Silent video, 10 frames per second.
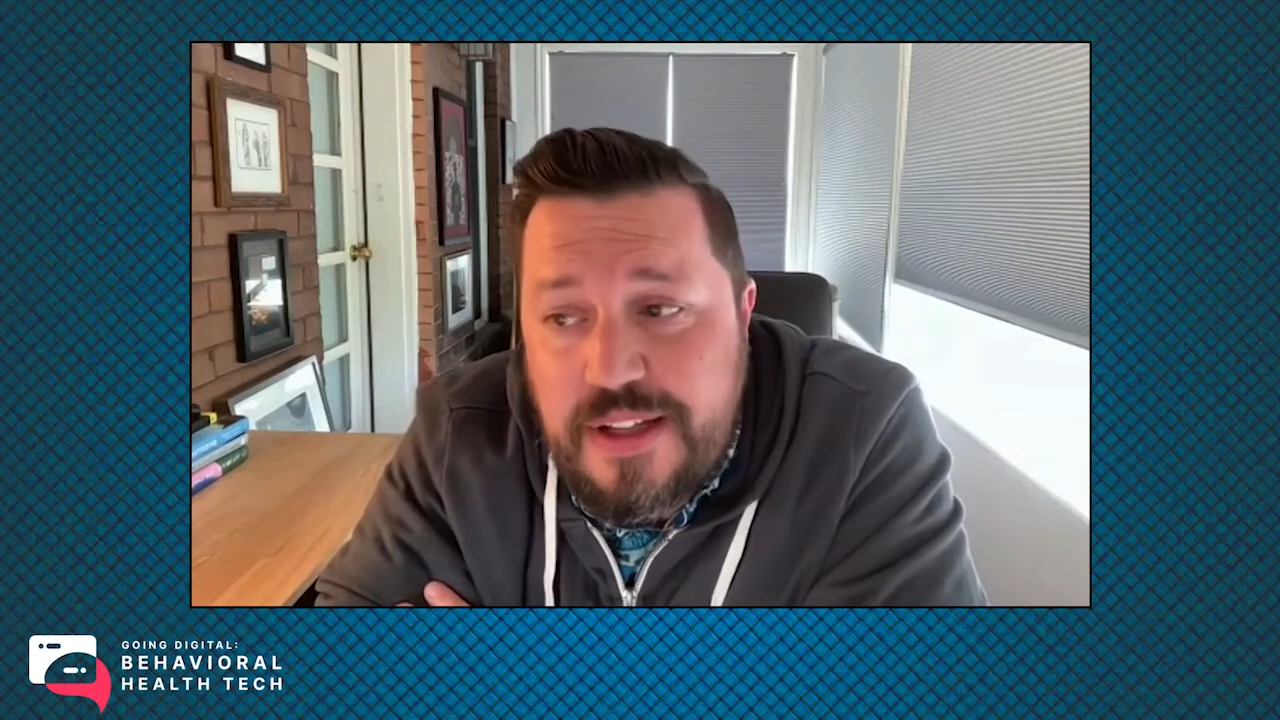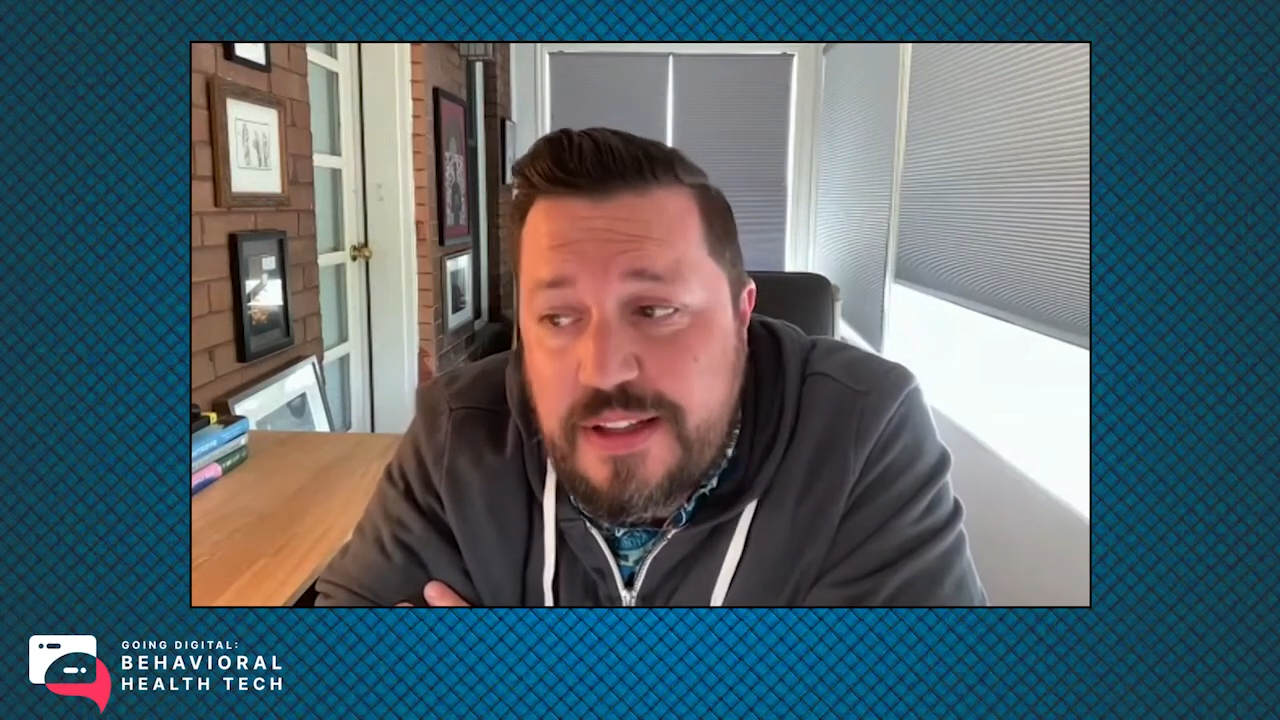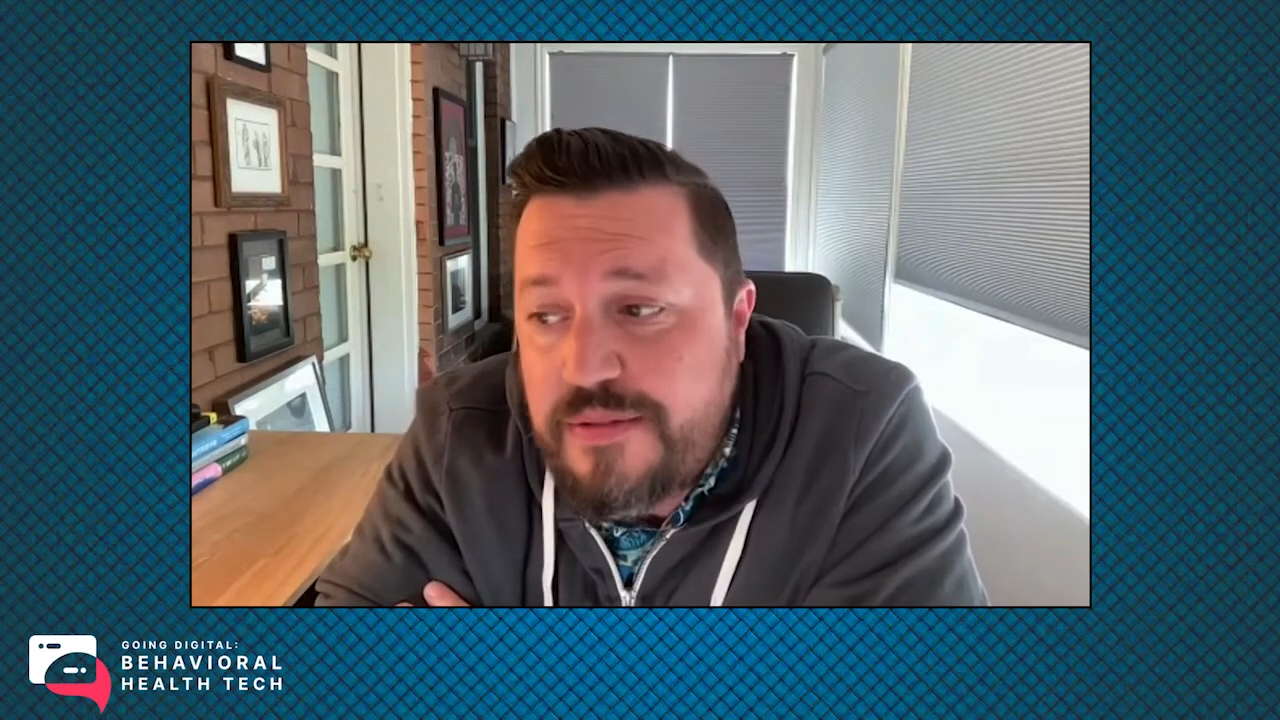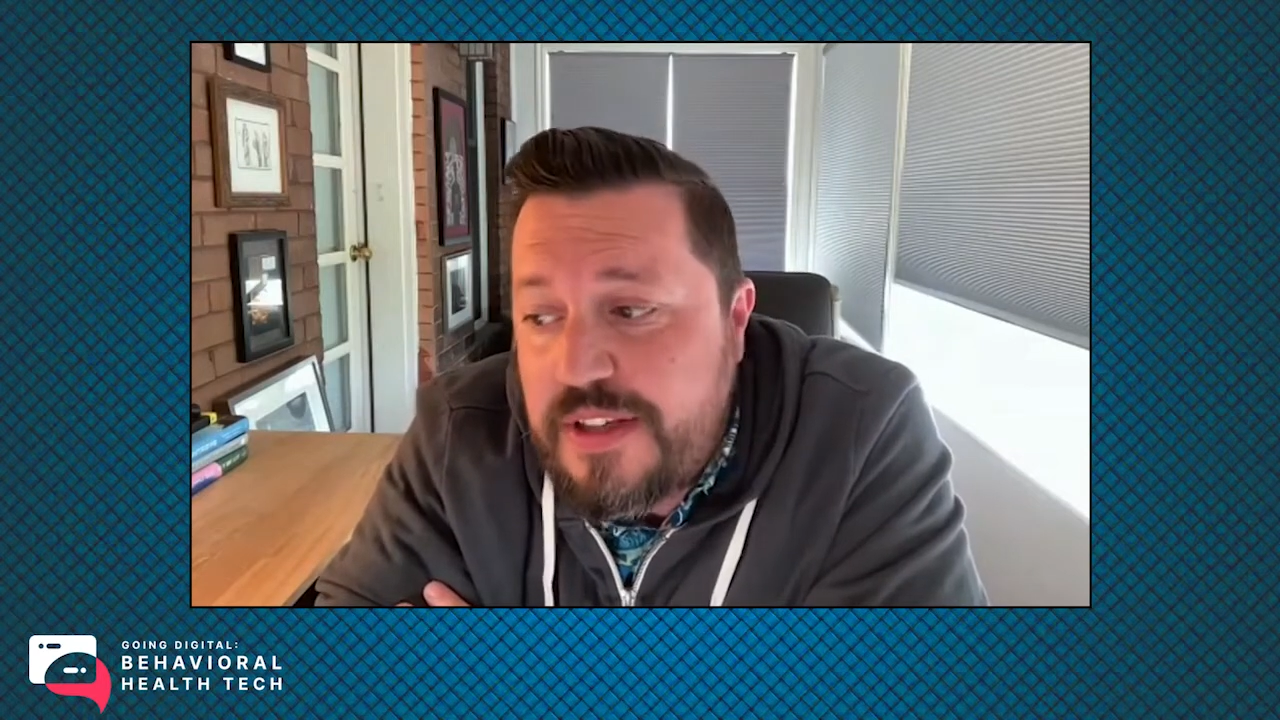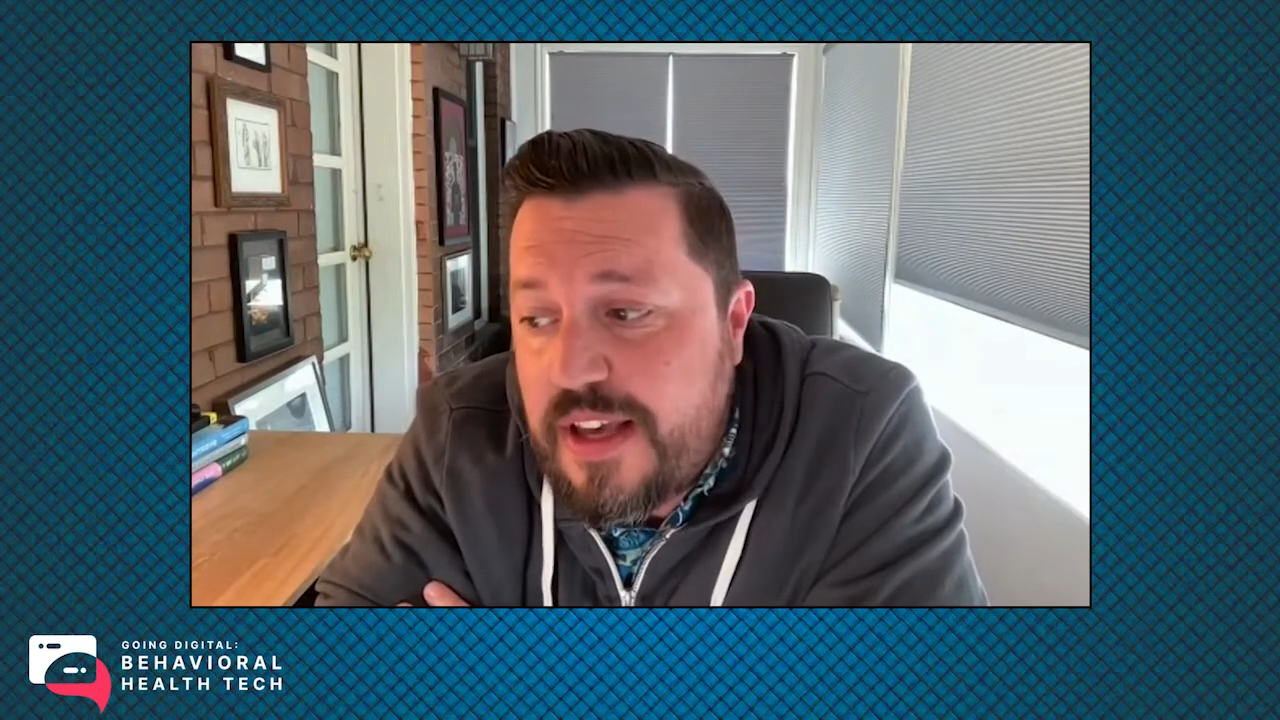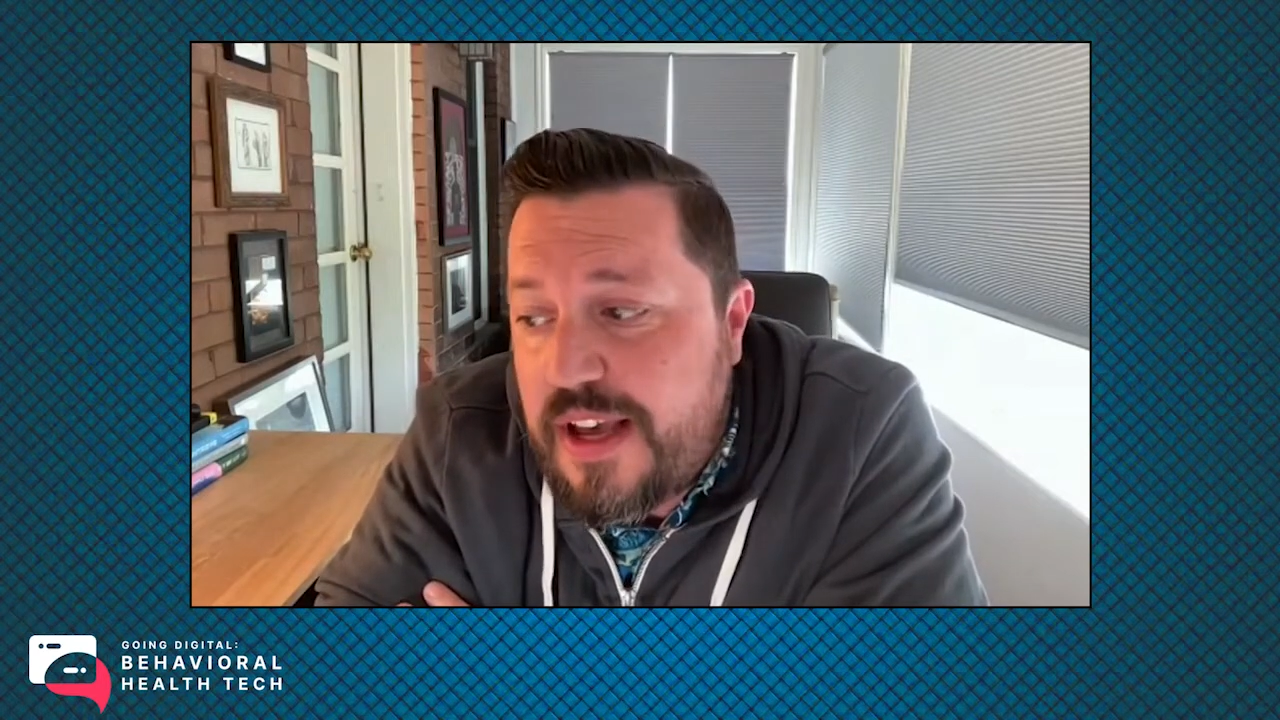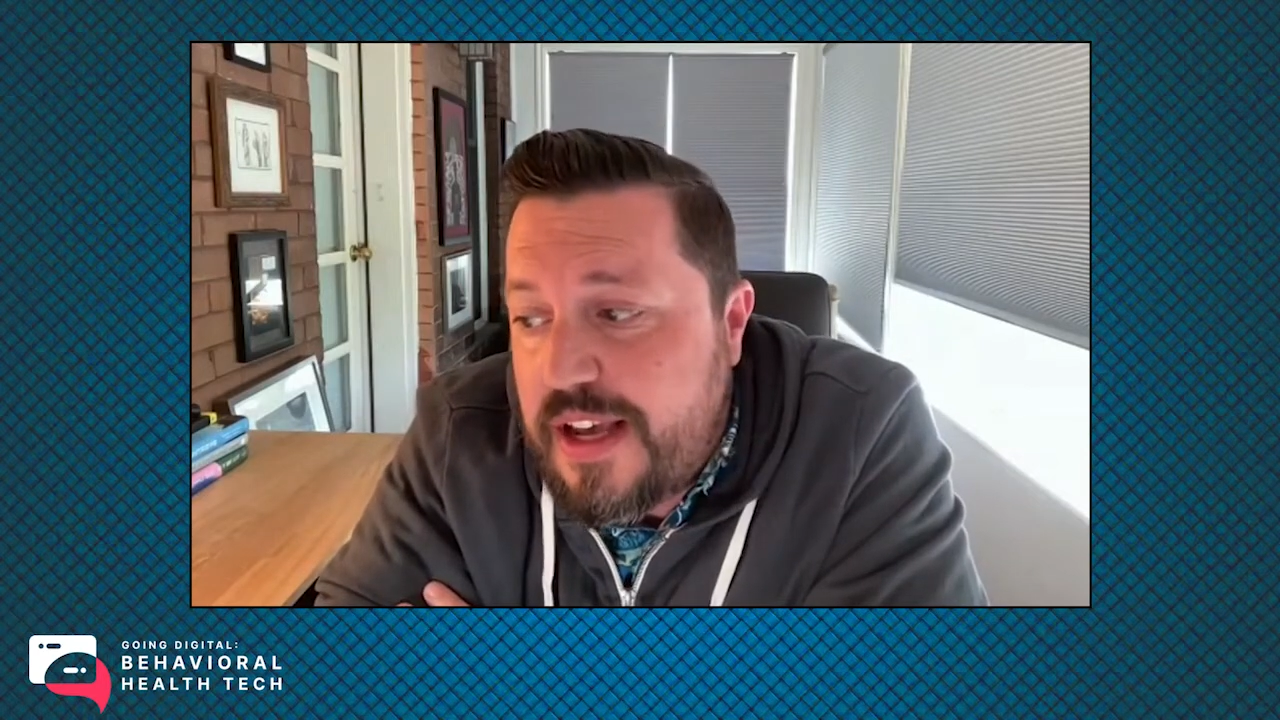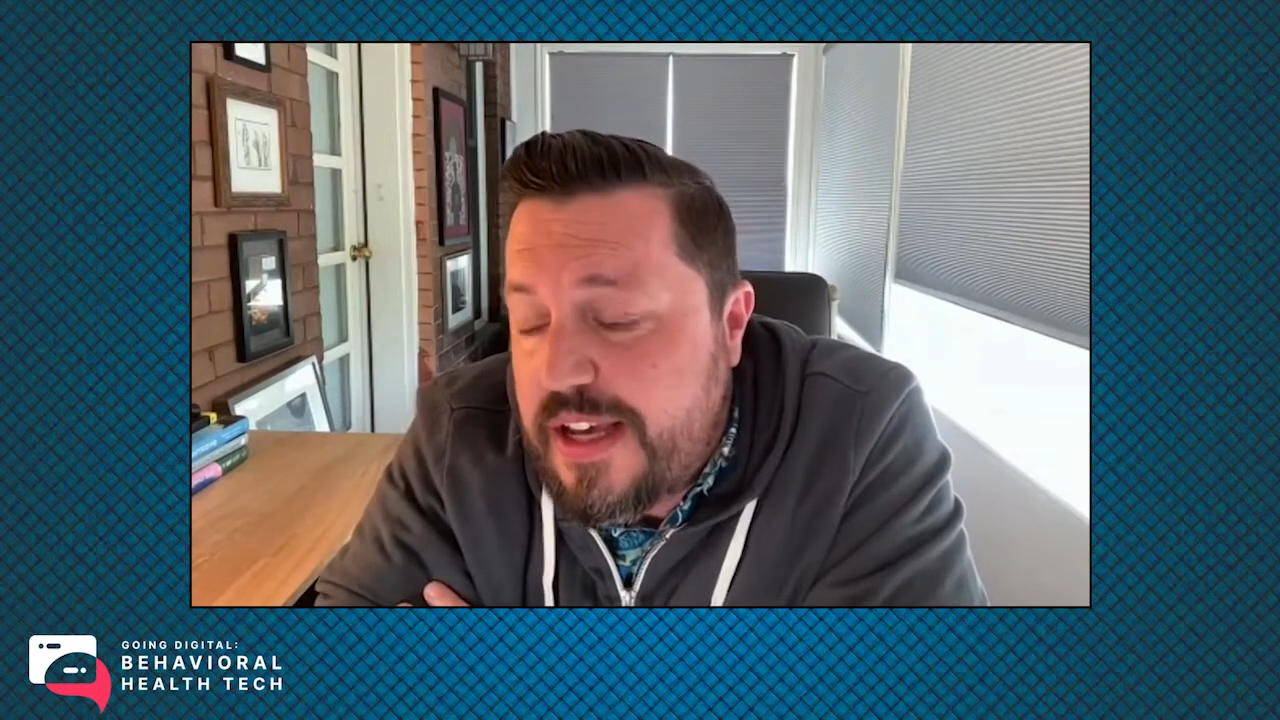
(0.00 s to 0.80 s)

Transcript: in the VA.